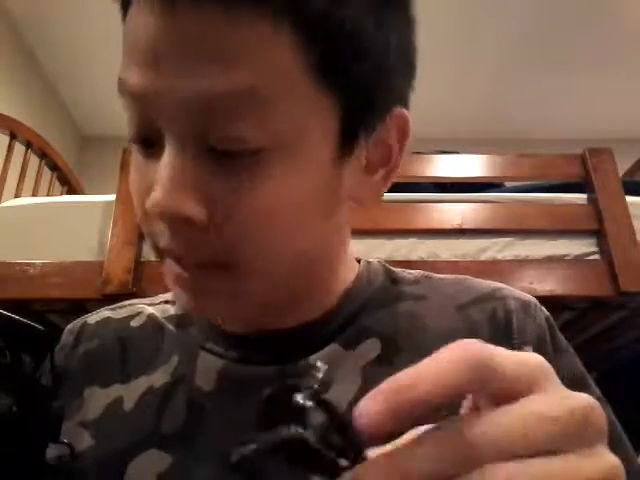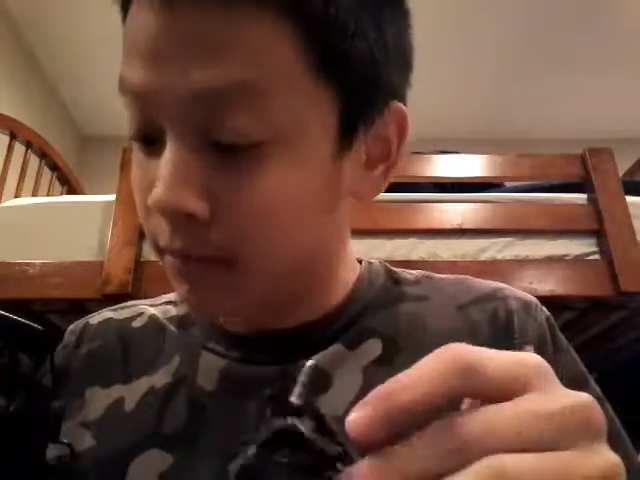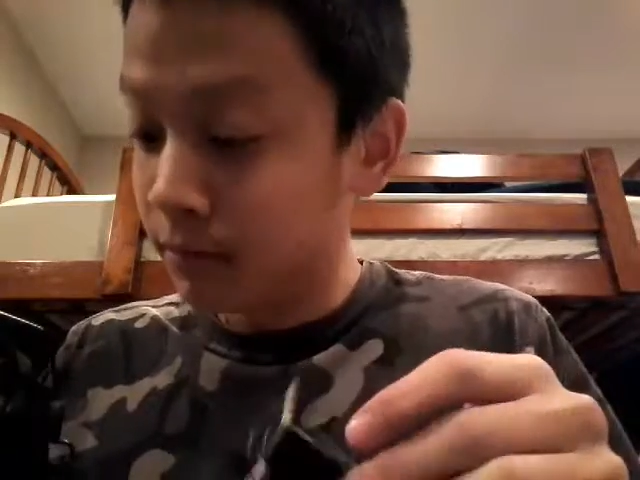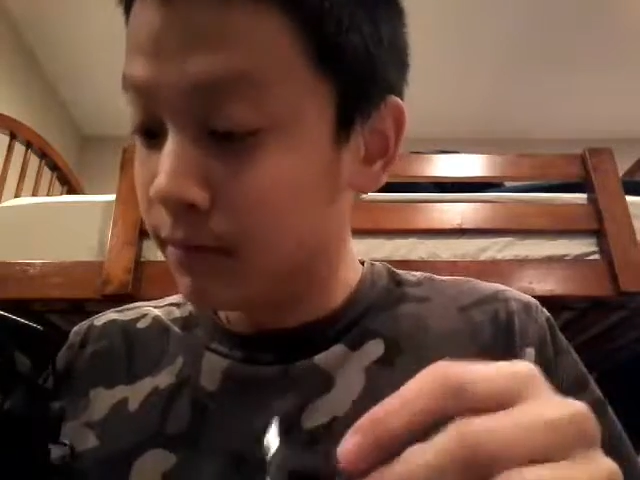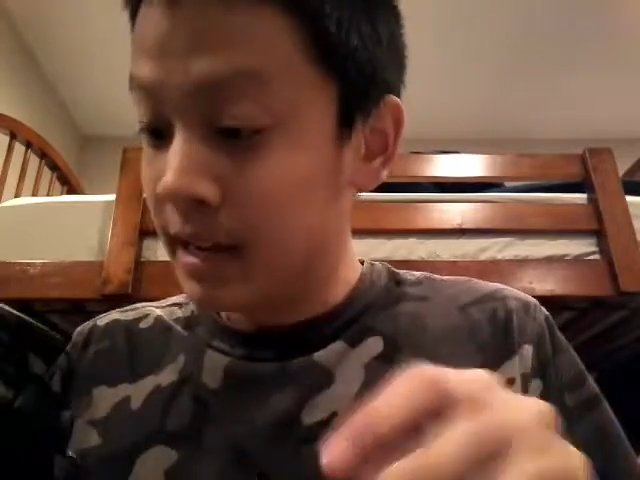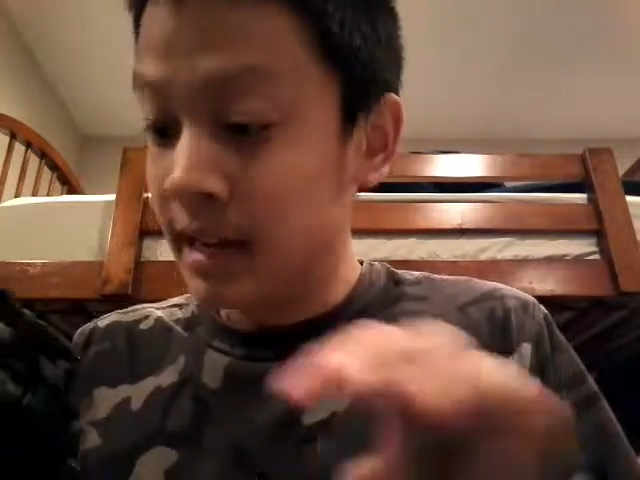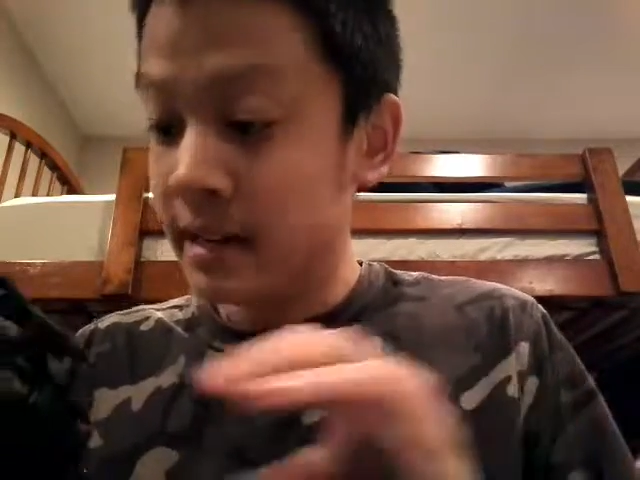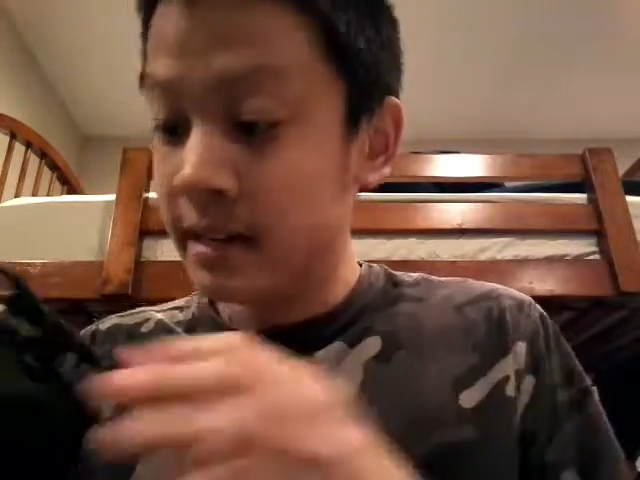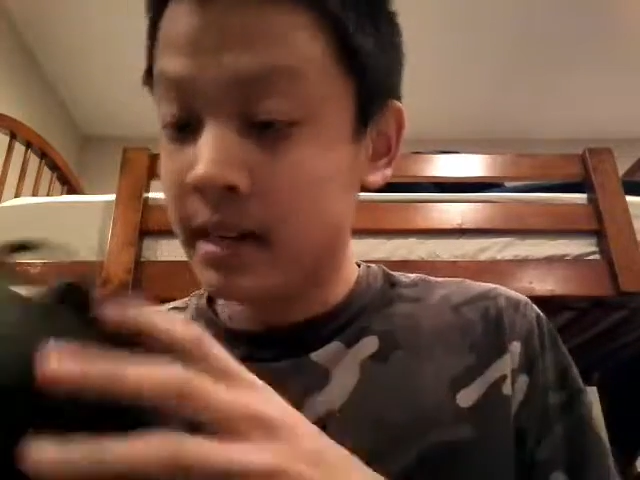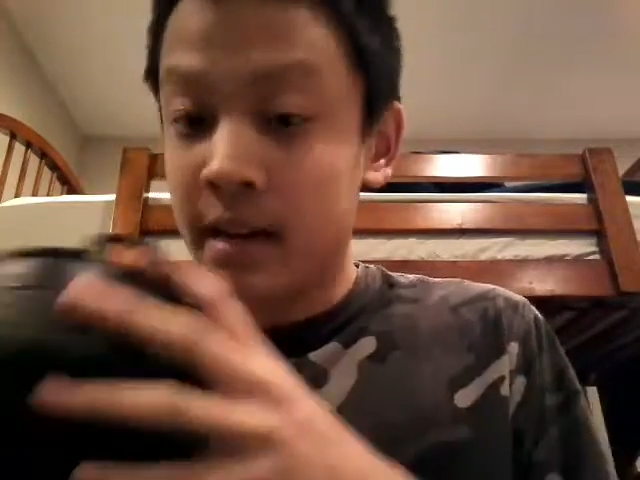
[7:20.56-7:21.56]
And
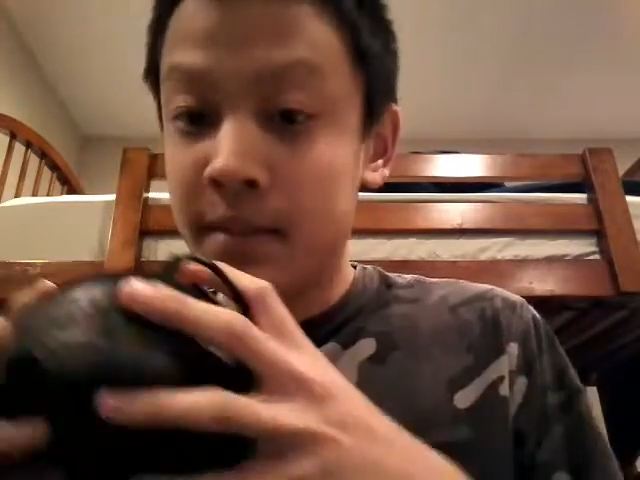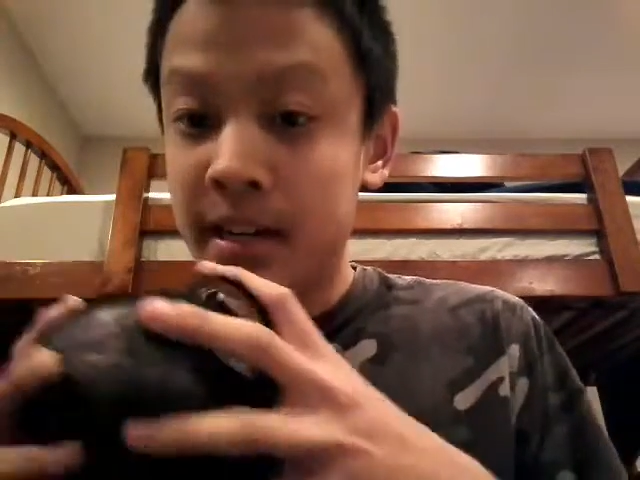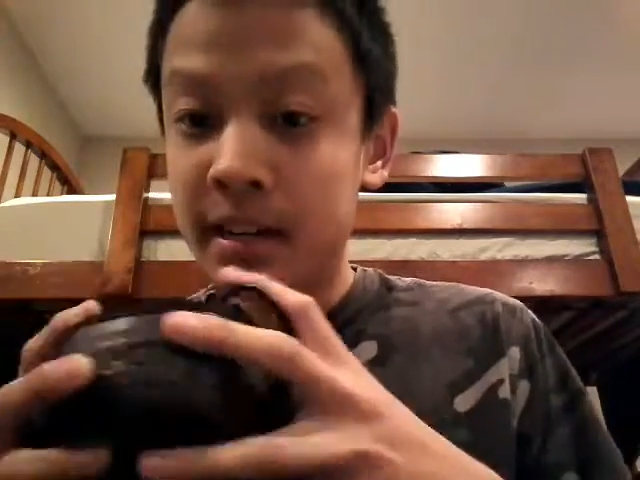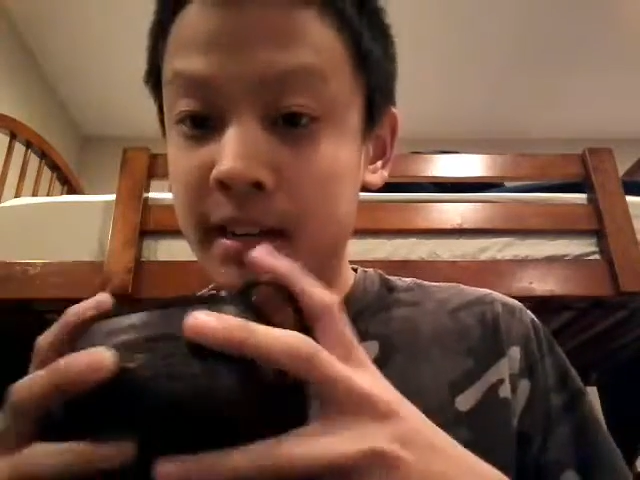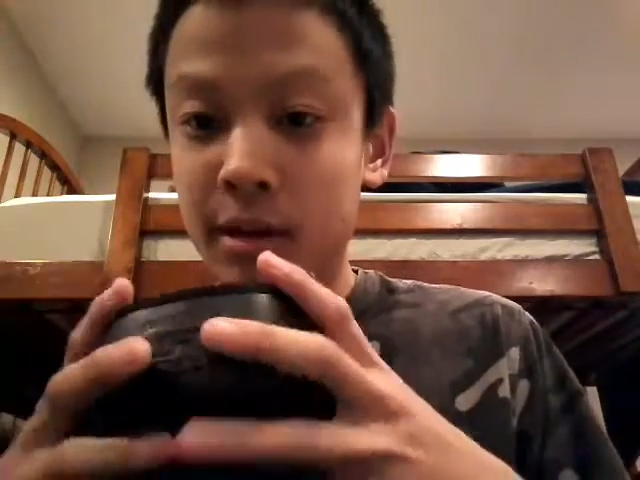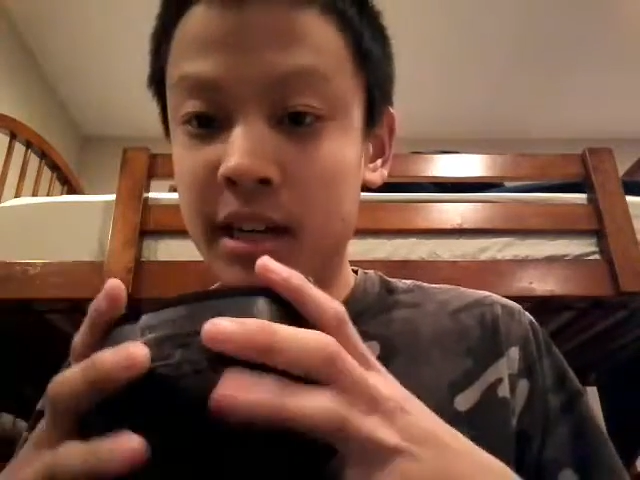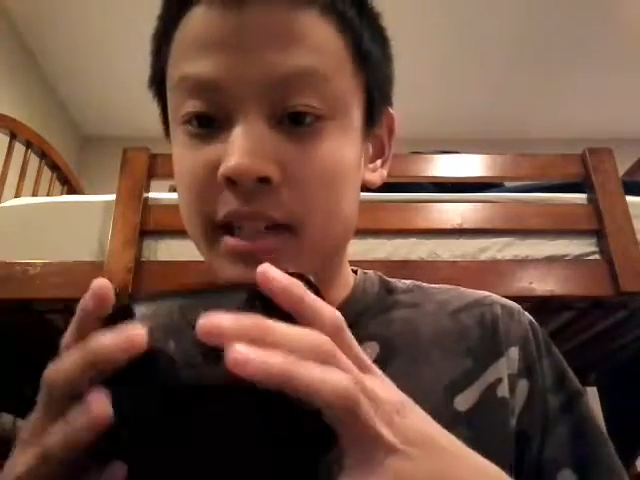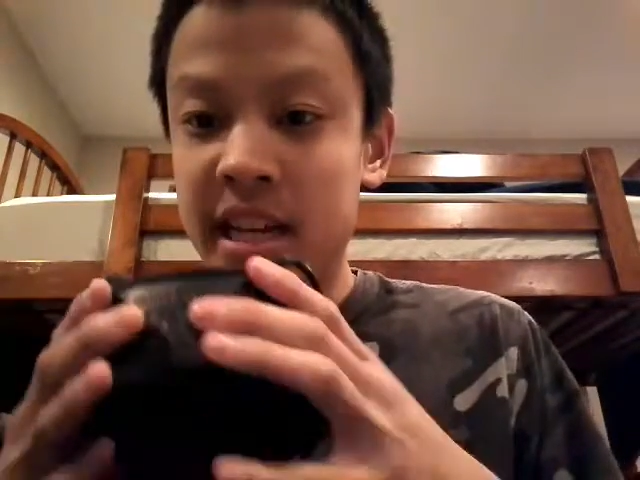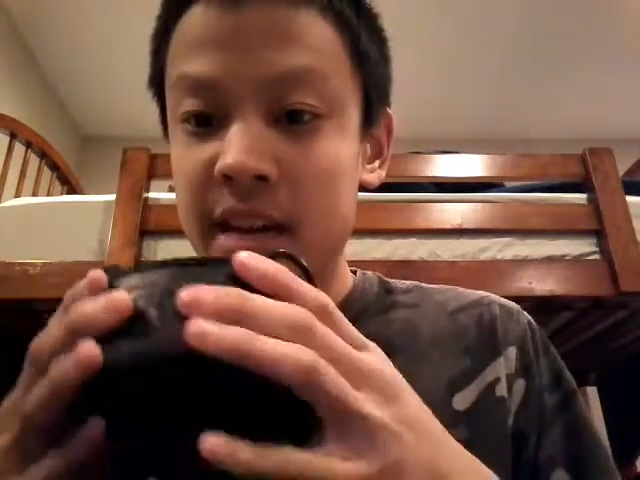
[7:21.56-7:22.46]
the product name,